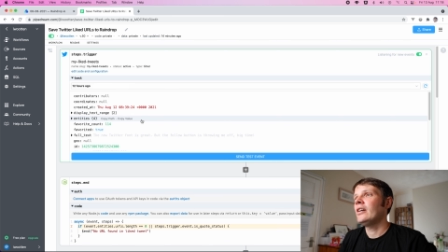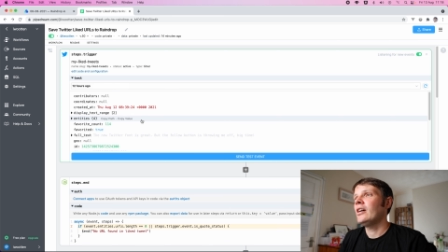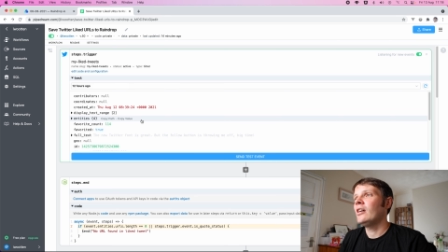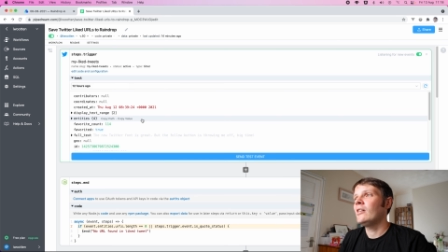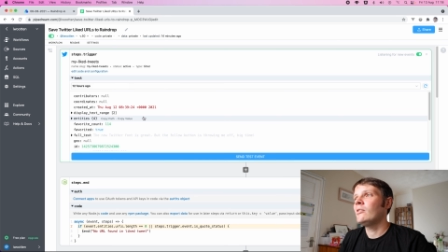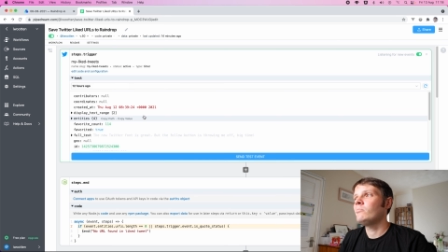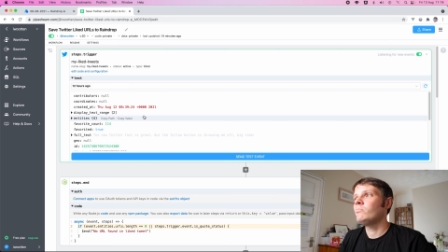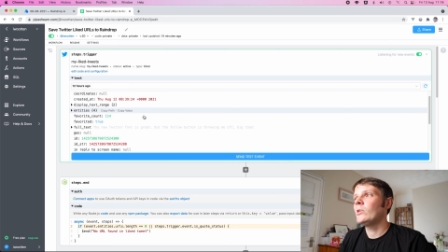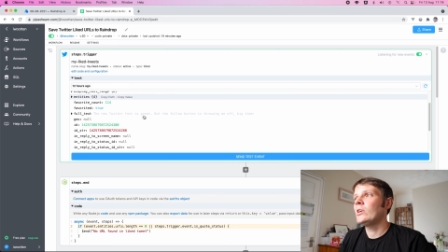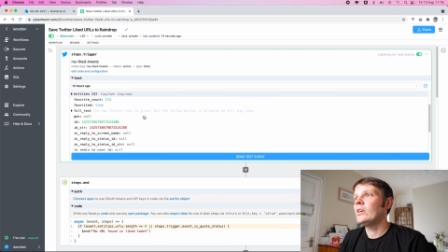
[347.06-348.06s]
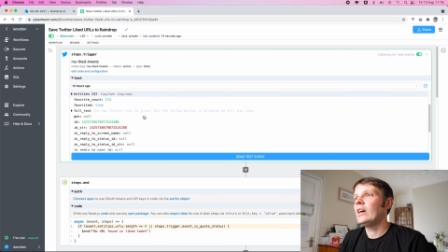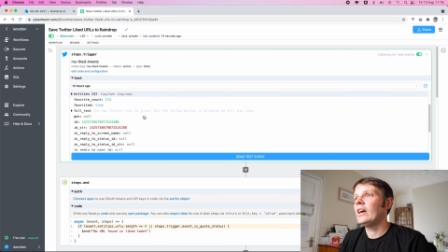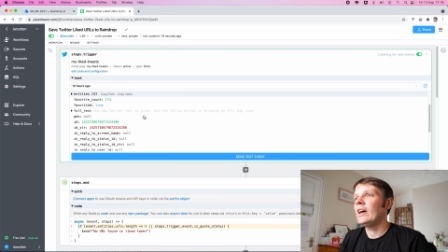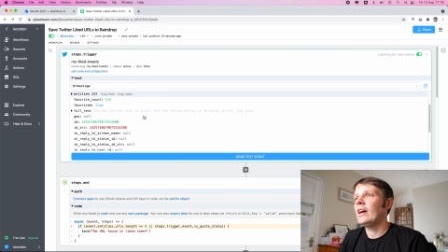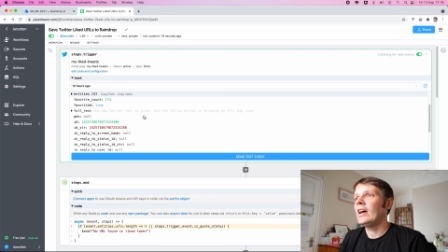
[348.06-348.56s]
and
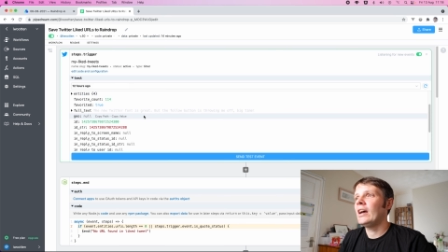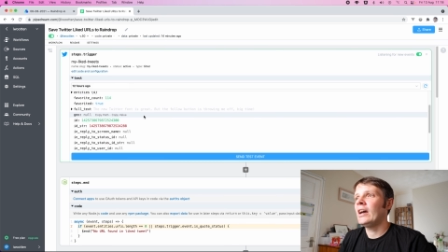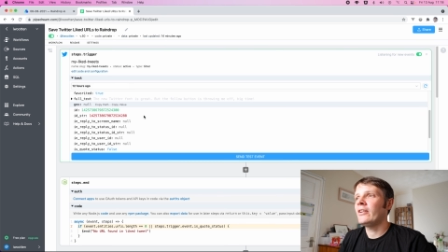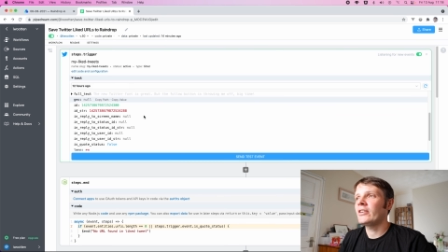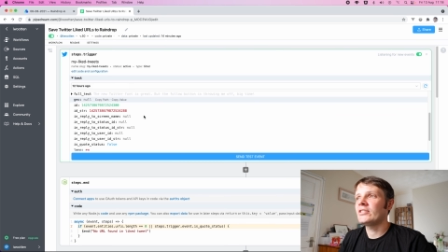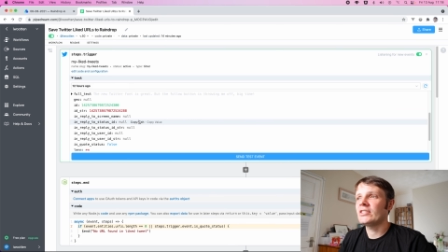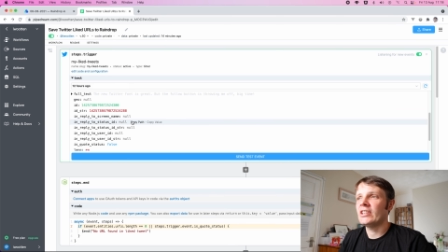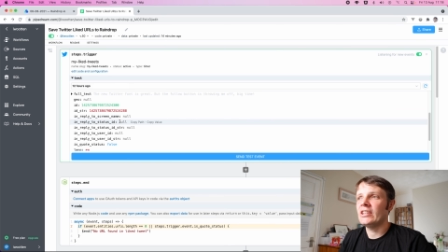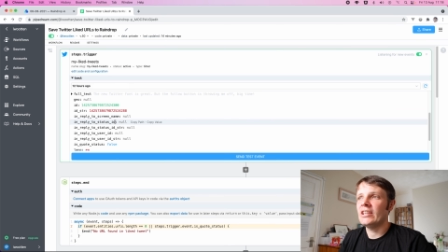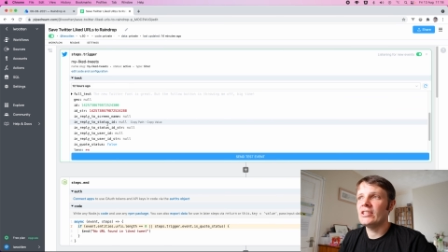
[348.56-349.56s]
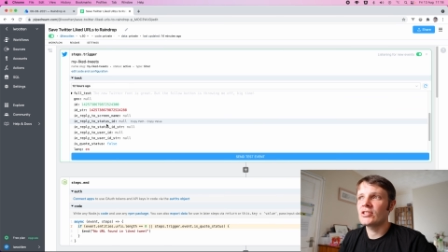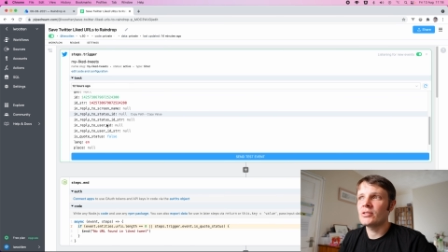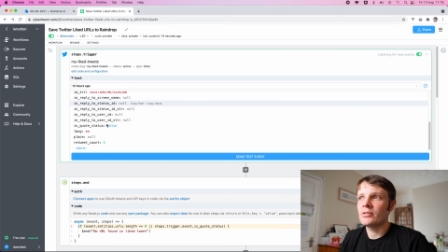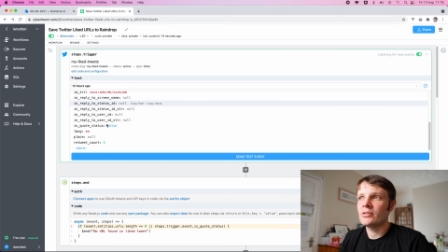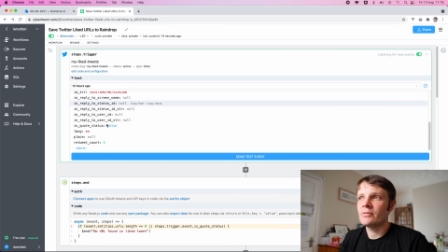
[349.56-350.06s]
I can see each of
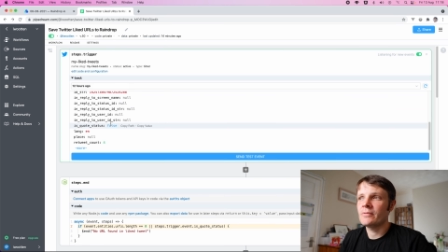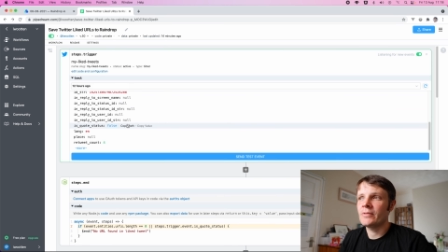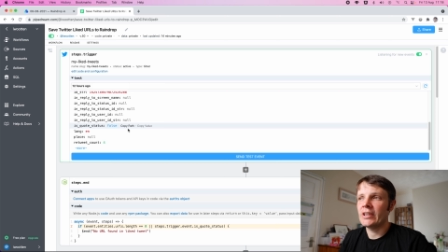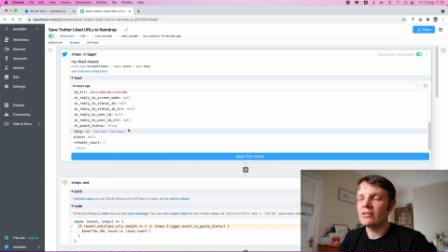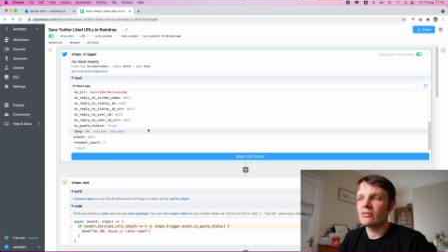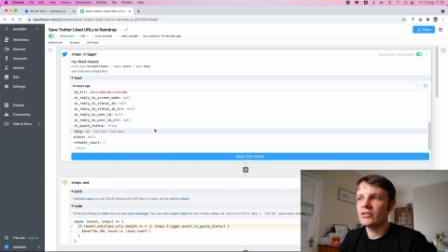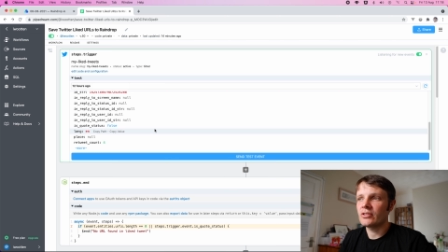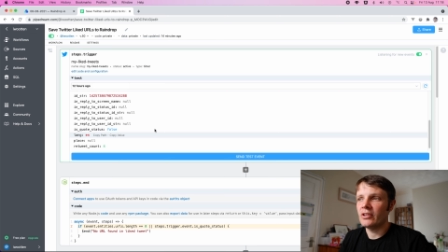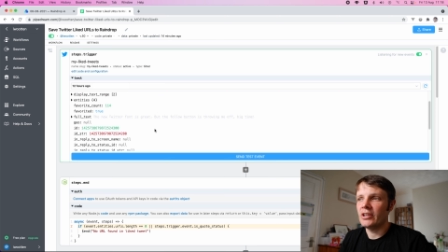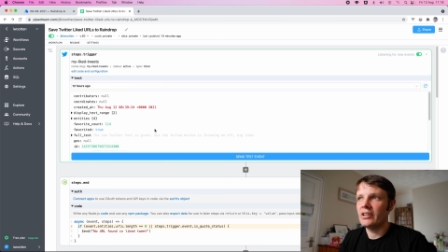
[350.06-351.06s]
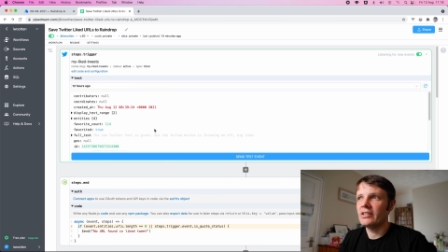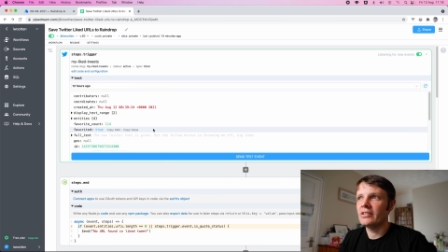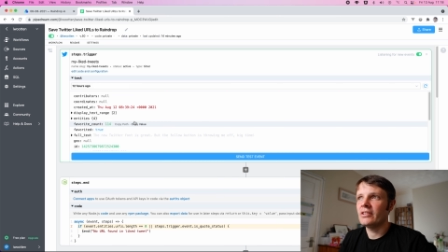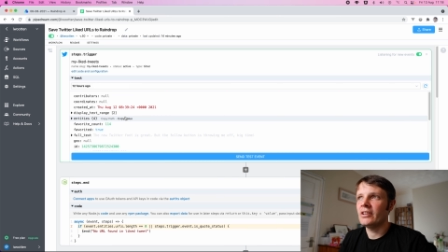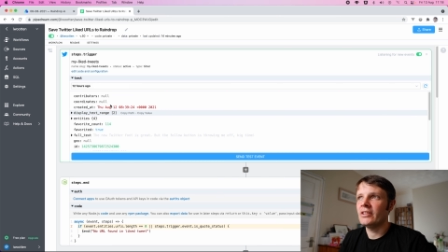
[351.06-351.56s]
the fields on it.
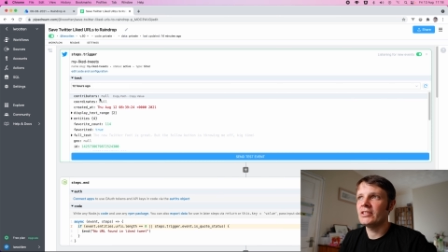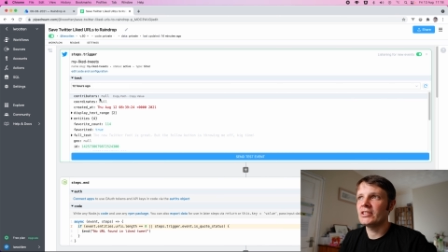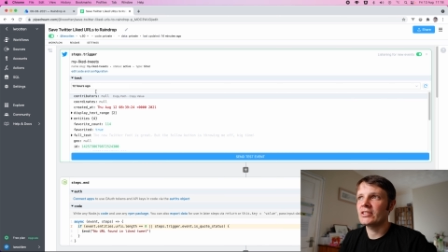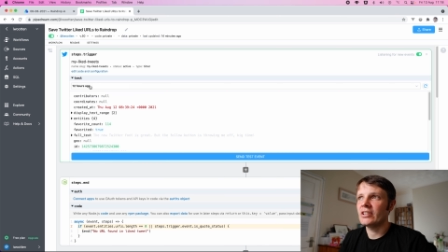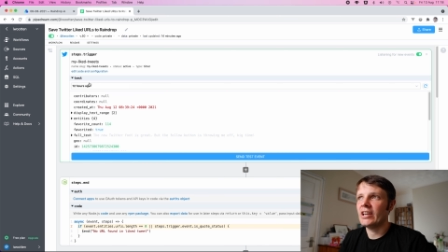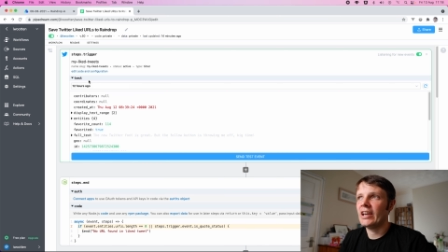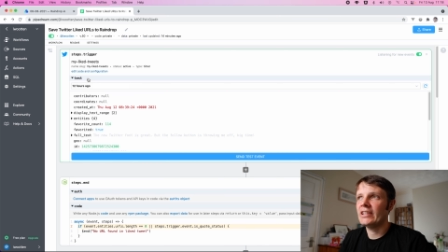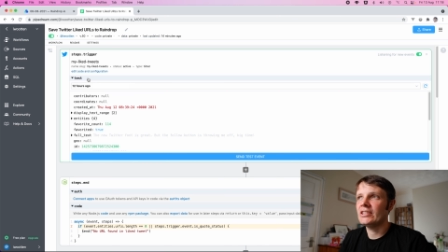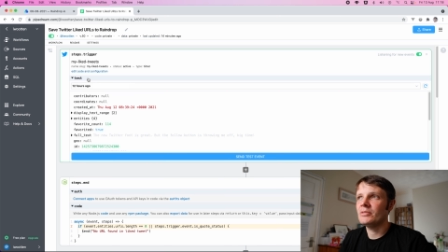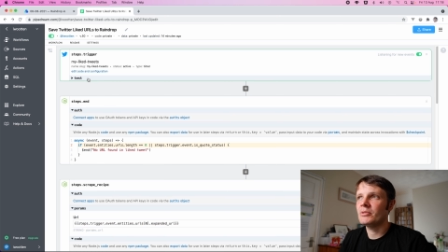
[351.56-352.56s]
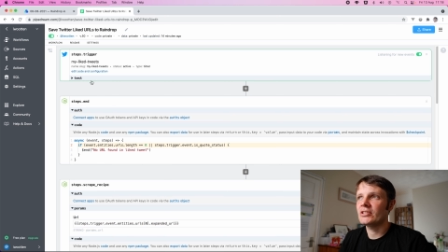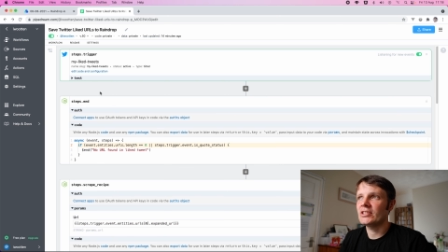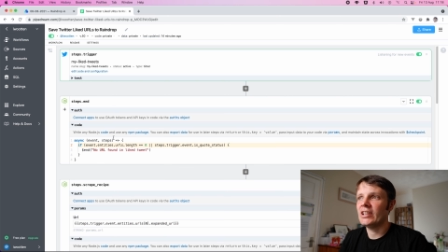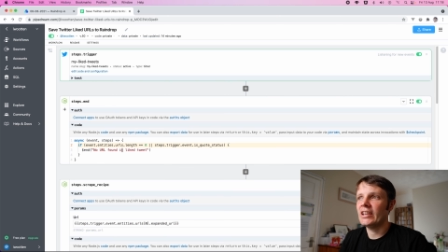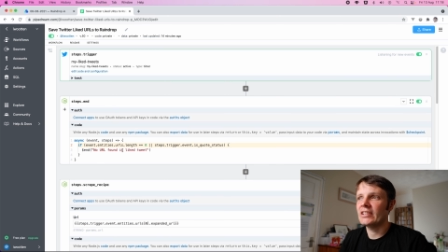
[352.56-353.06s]
And this is kind of handy because
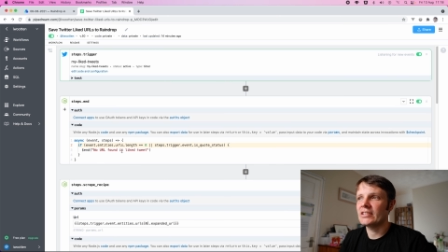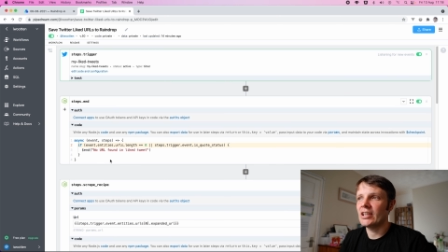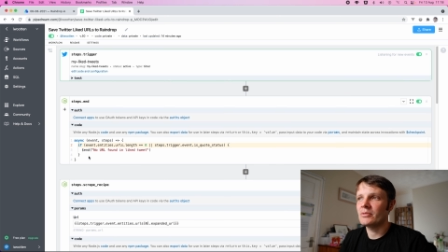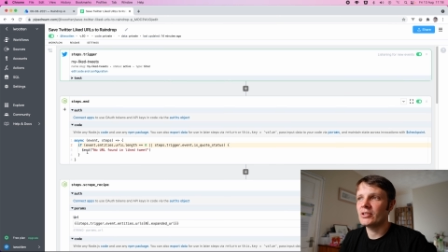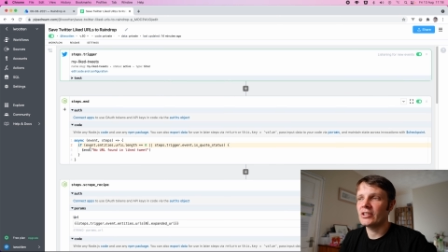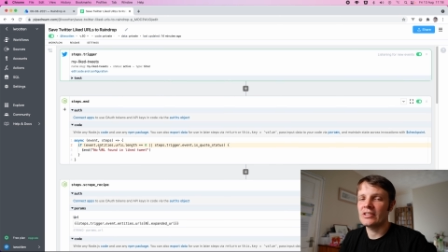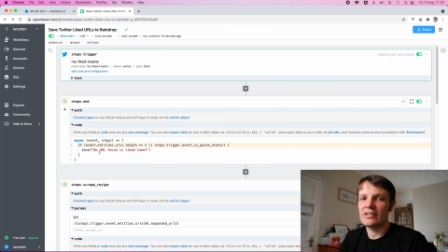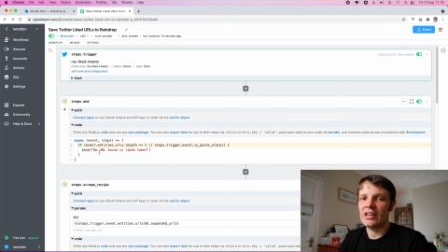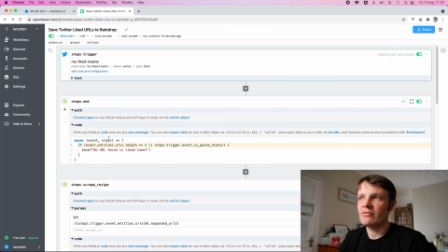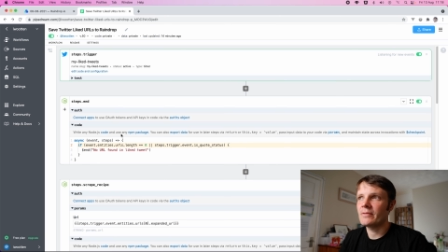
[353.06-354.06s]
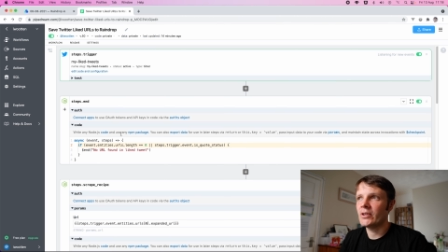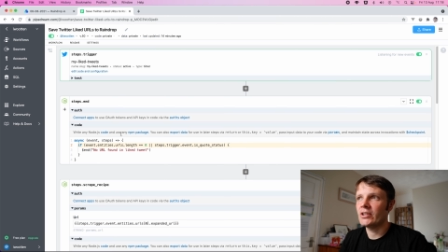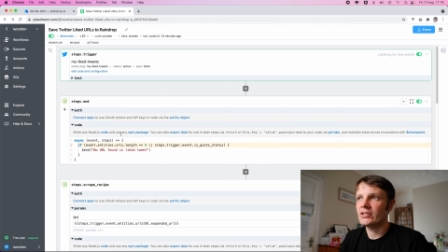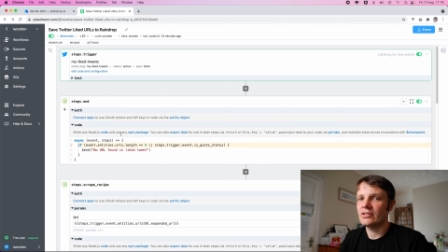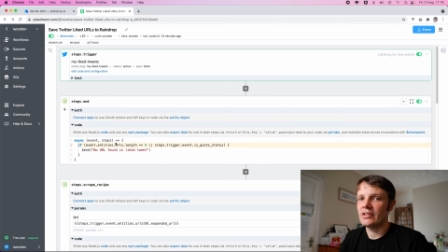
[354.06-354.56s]
in later steps I can then
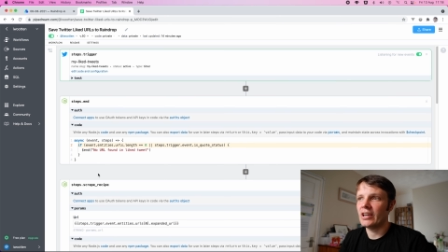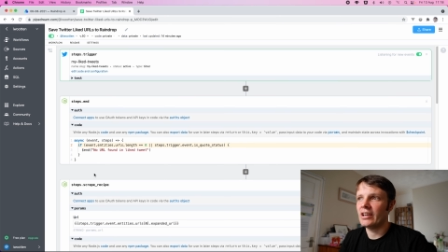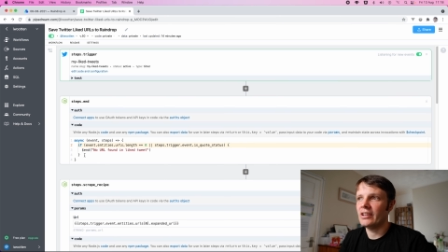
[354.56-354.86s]
refer to that